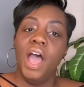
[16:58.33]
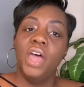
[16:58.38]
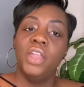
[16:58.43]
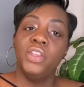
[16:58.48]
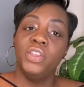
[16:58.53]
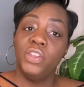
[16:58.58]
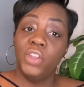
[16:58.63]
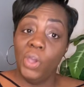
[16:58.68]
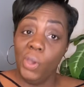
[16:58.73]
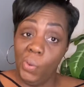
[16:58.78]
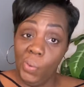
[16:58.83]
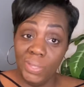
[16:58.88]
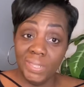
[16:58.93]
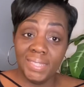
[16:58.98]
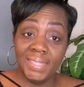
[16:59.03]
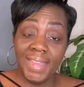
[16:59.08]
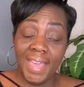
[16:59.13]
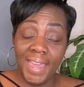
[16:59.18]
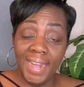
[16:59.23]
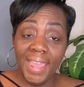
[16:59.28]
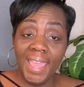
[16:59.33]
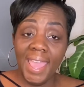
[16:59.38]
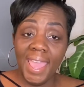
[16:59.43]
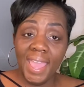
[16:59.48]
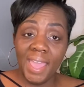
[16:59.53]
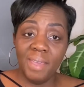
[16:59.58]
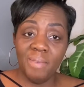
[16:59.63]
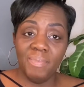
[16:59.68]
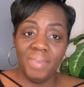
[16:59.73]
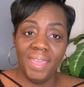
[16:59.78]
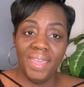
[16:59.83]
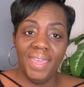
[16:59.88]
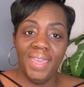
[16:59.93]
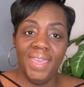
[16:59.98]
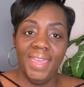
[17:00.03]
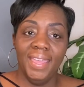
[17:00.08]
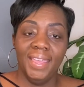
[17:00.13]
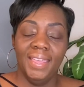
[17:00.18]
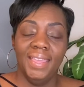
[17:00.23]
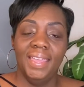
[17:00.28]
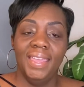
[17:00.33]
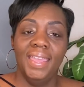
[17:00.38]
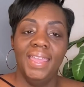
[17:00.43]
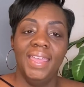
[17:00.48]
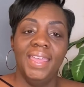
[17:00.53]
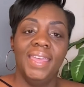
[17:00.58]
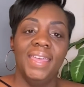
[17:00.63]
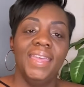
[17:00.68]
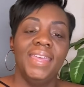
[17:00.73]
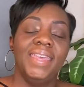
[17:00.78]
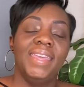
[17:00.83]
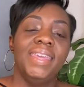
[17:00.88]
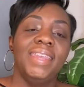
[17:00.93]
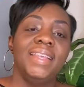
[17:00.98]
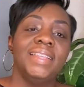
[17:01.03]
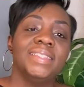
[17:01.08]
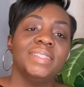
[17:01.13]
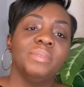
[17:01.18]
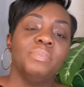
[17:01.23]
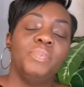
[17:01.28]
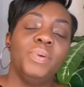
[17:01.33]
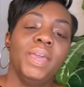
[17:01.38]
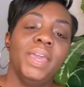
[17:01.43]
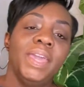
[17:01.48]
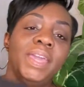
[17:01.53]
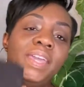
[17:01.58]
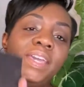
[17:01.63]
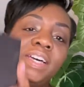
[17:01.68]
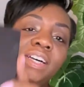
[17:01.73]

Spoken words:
No, it's not a handbag. It is a pair